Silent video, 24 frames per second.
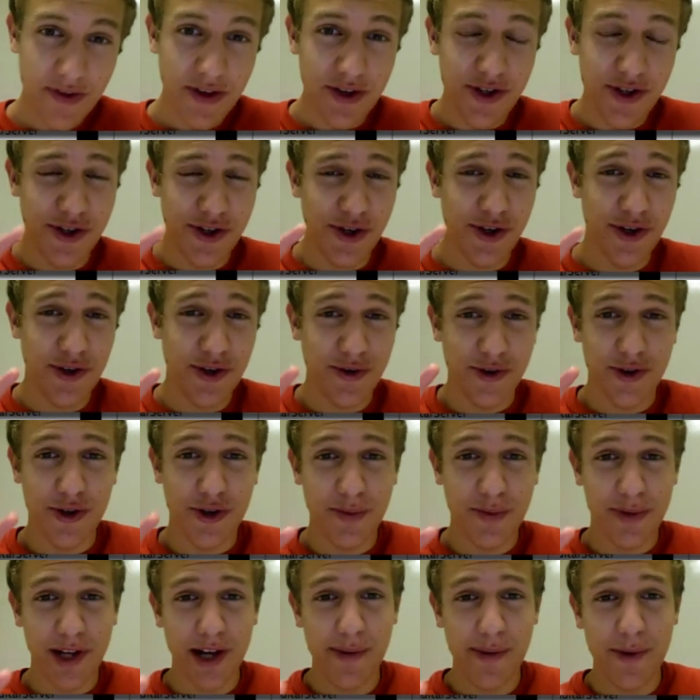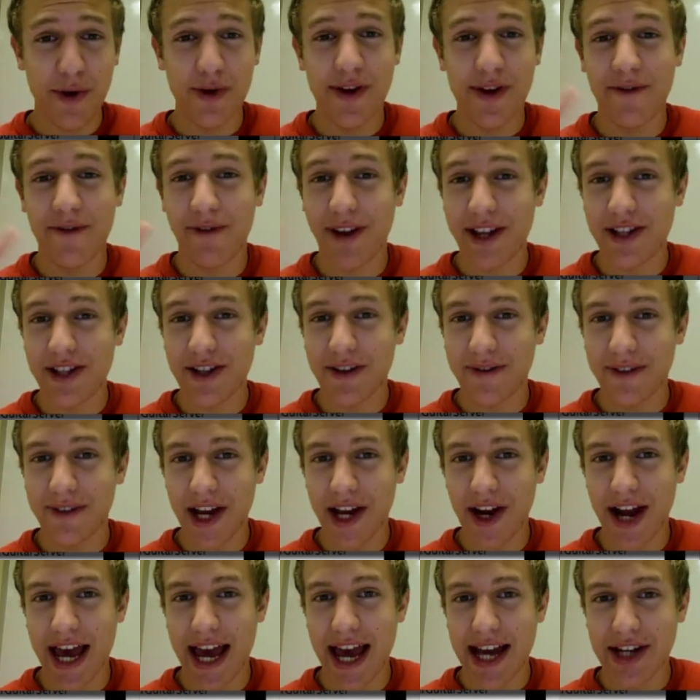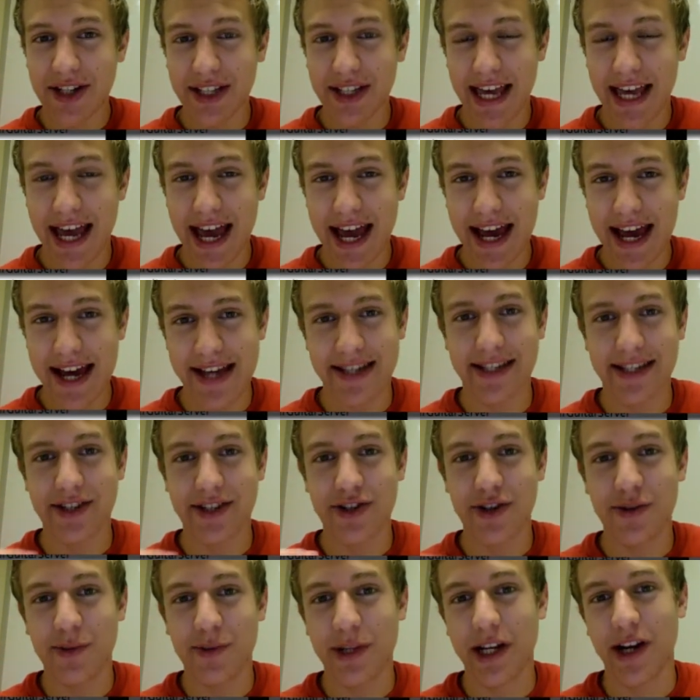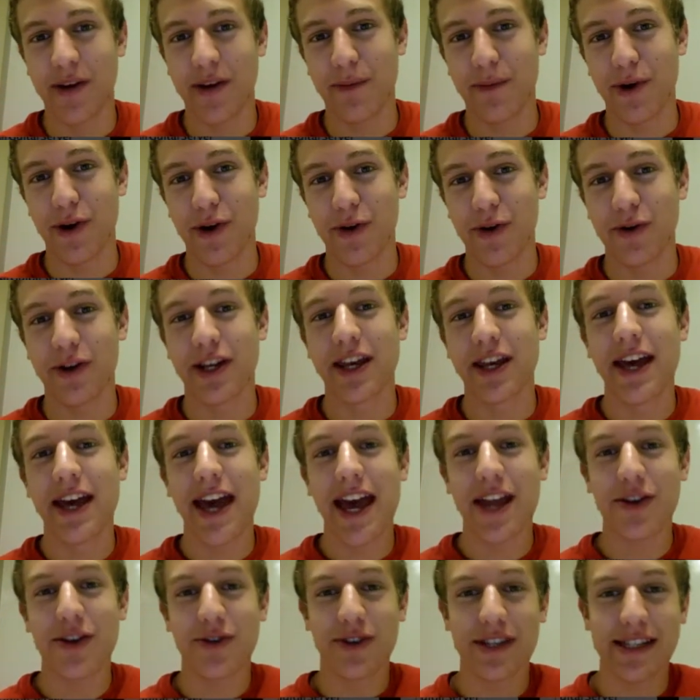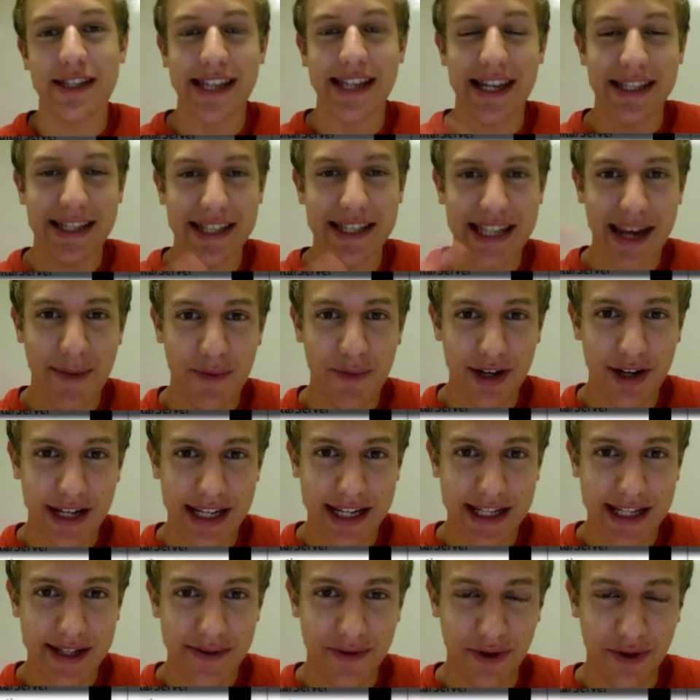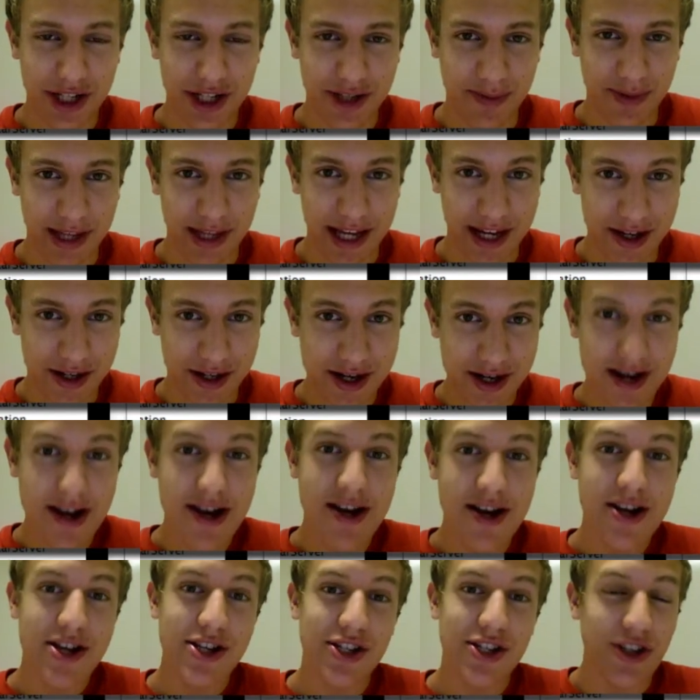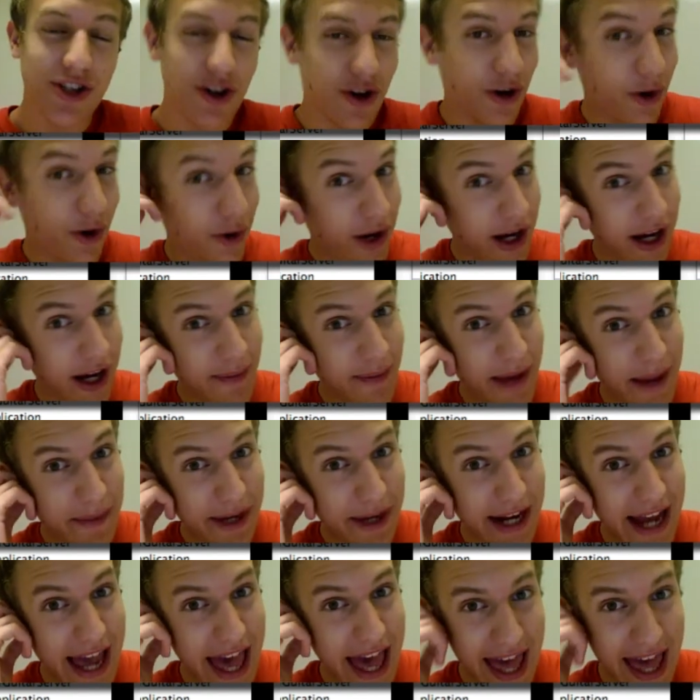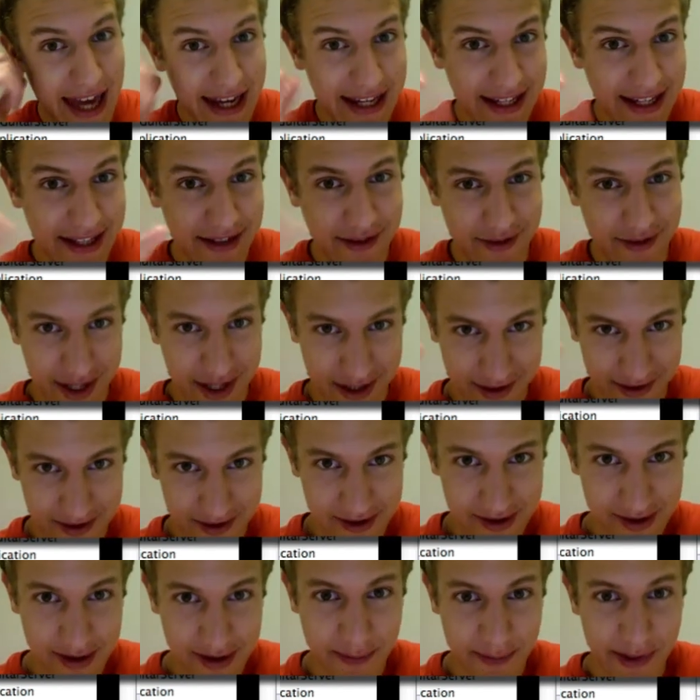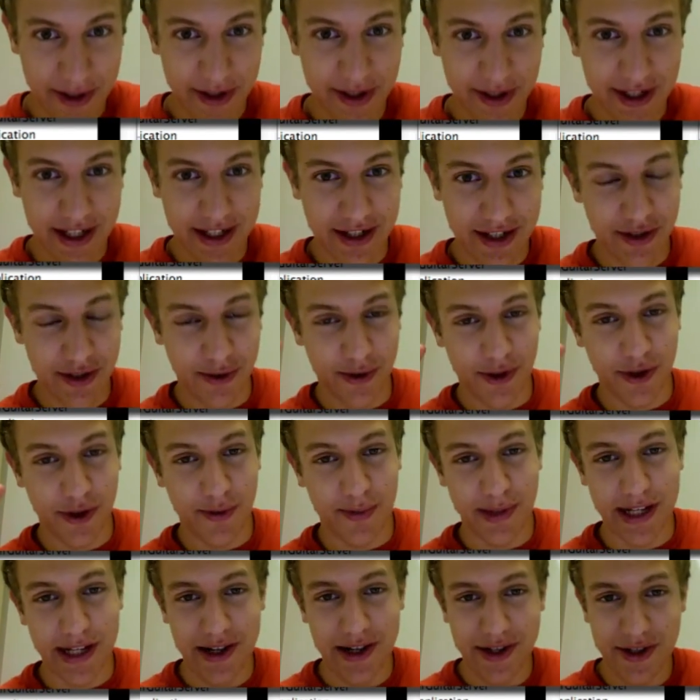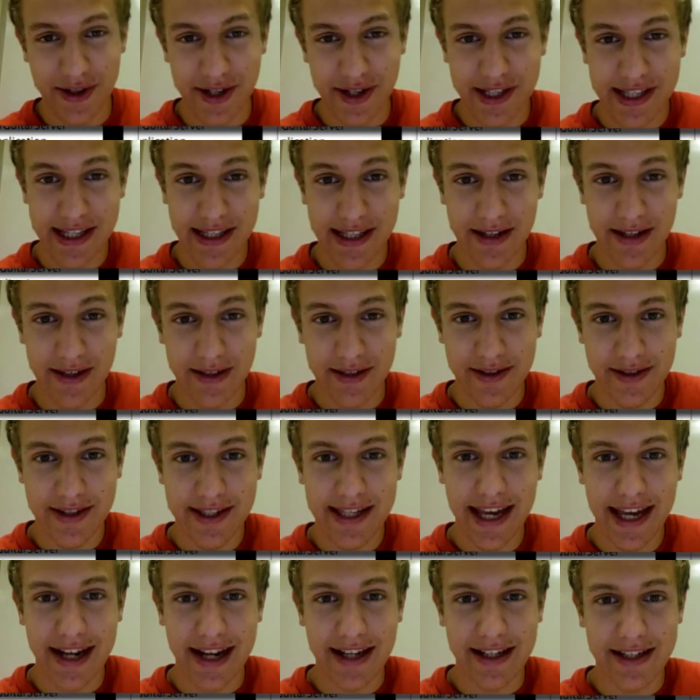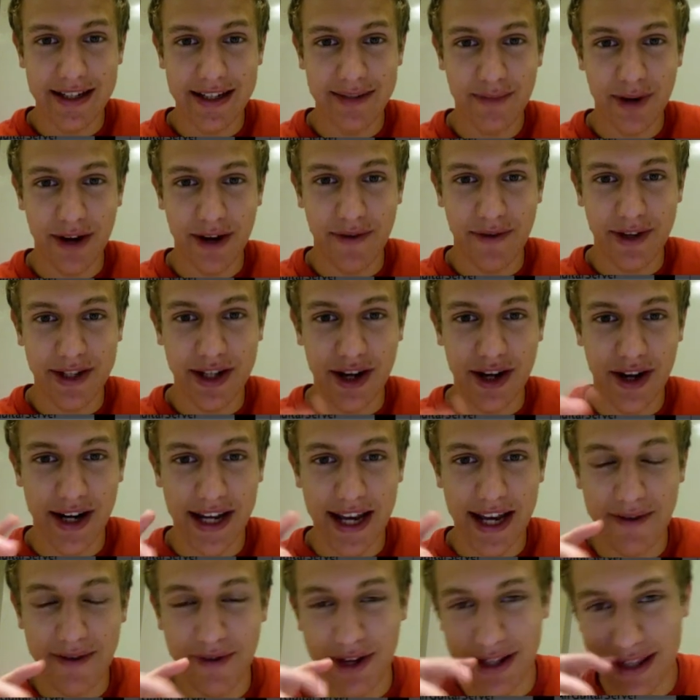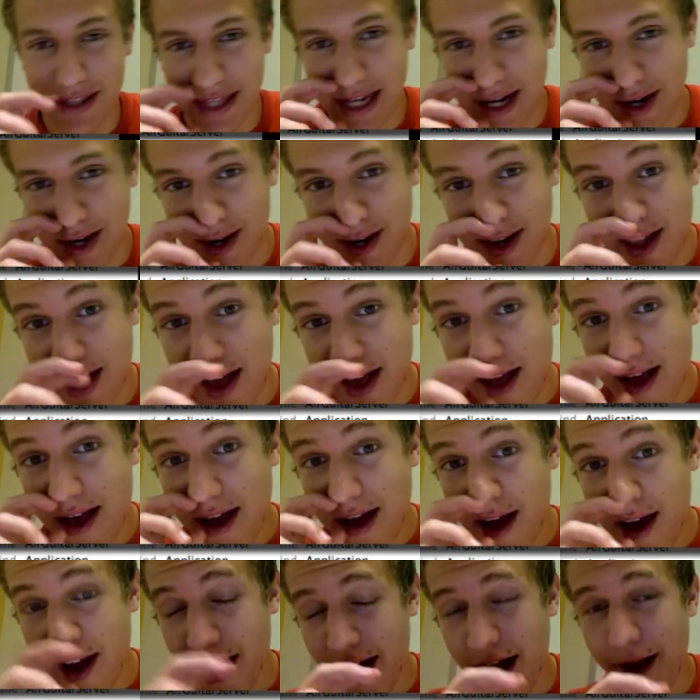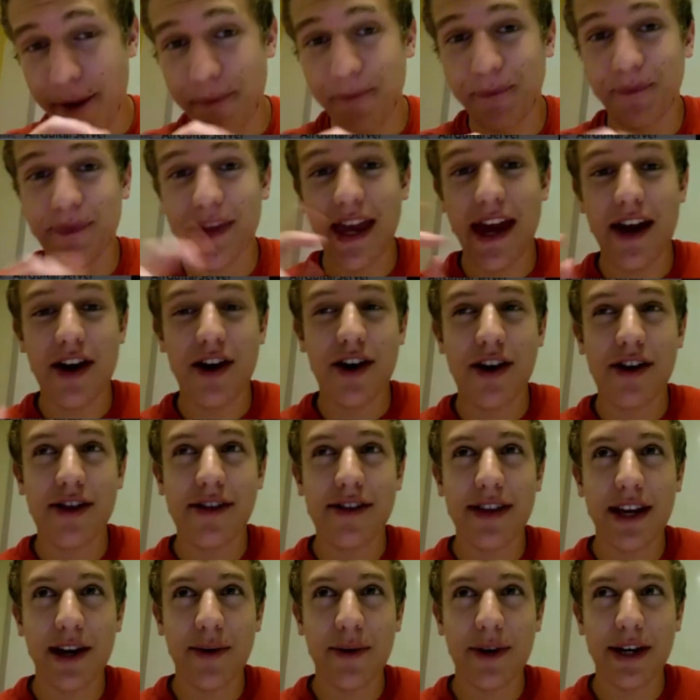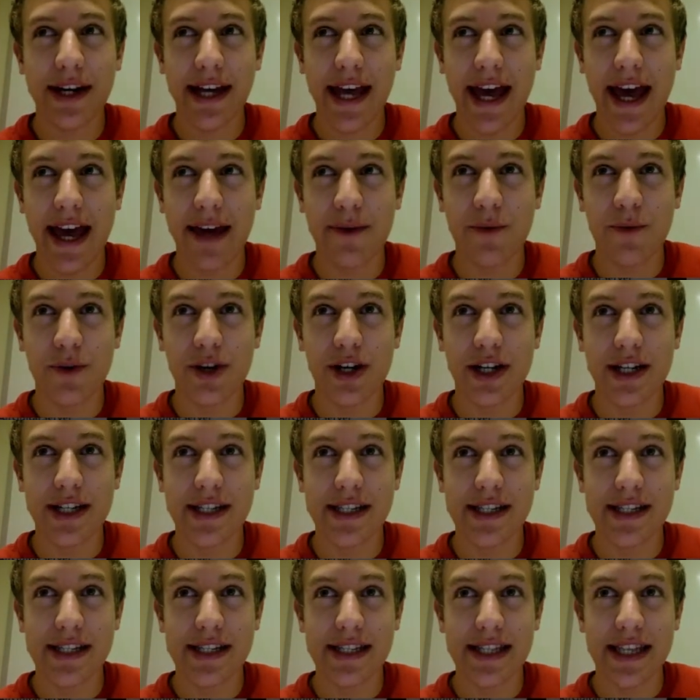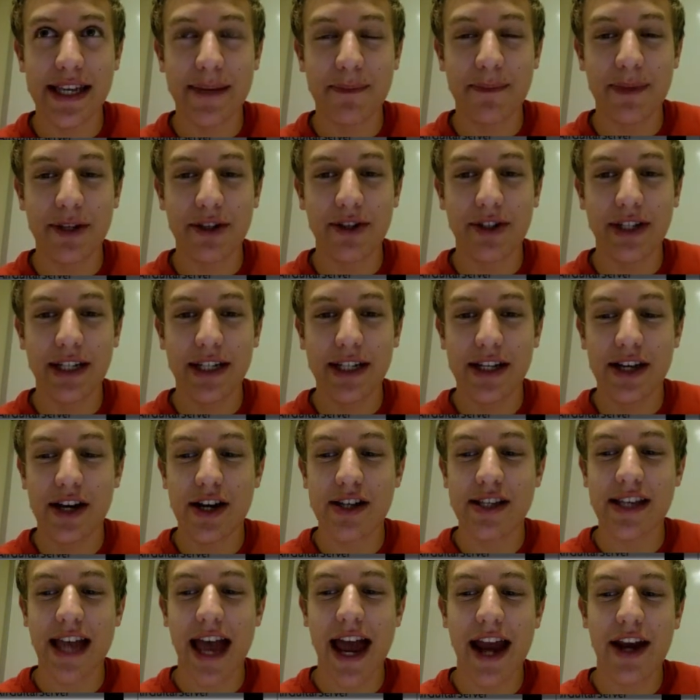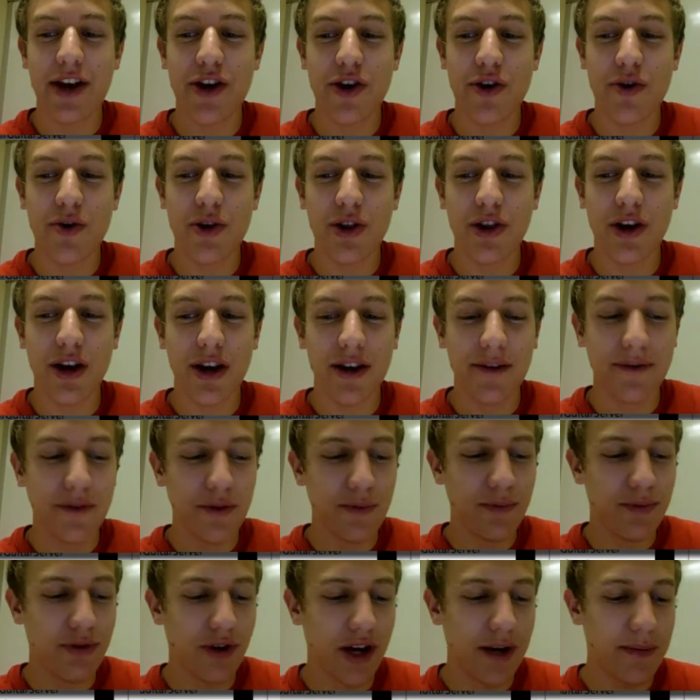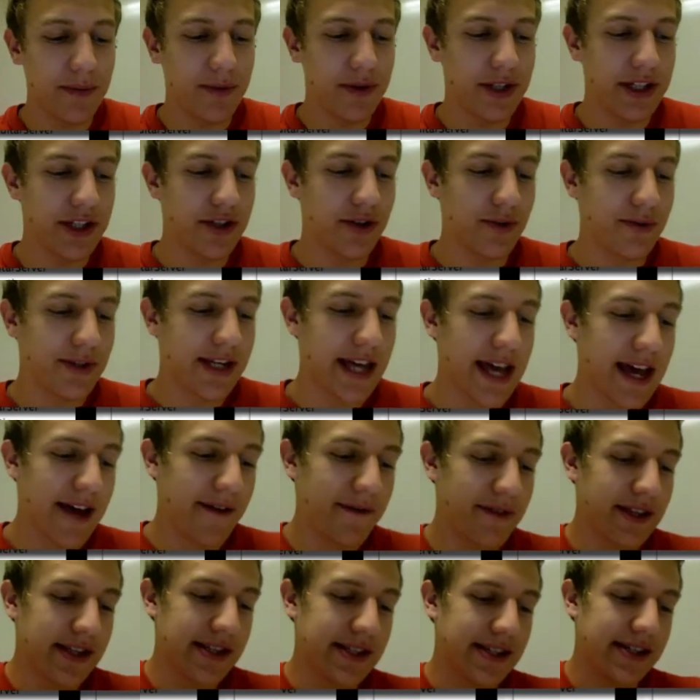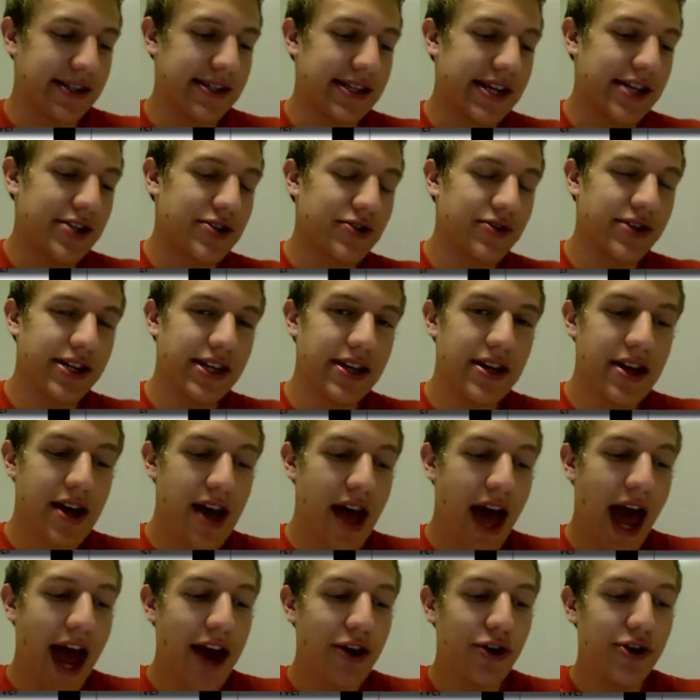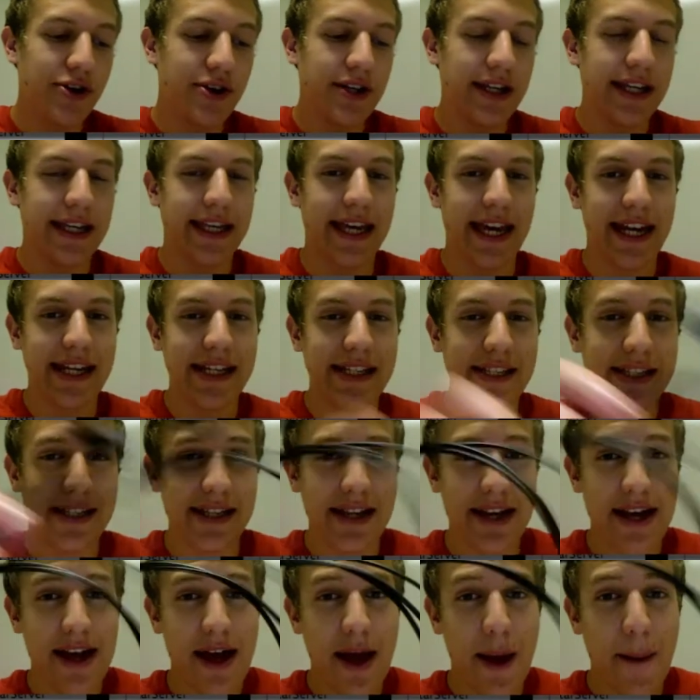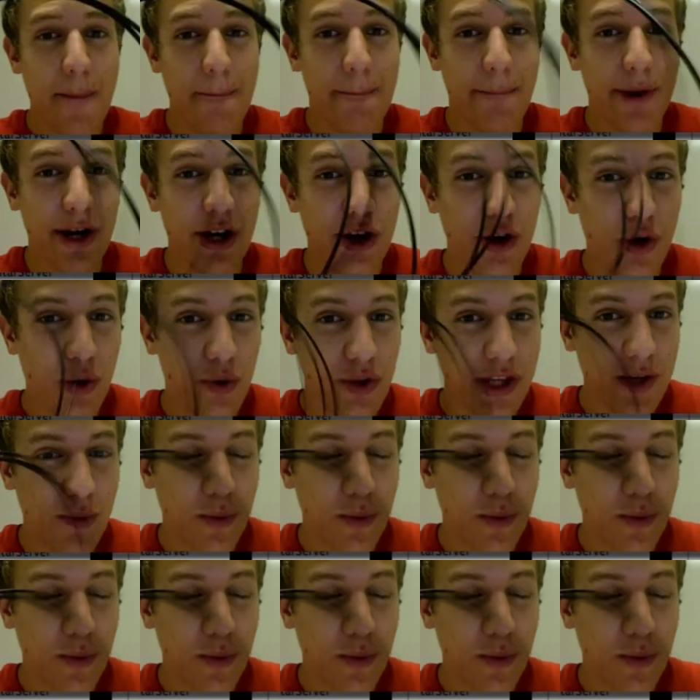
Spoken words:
So you can do a two-player mode. Frets on Fire actually has a two-player mode, and you can set separate keys for each player. So I'm going to add in that ability to do two players. You can see the settings preference I already have right there. And another thing I wanted to add was the ability, because I know a lot of you probably don't have this accessory. I know you can get it, but it only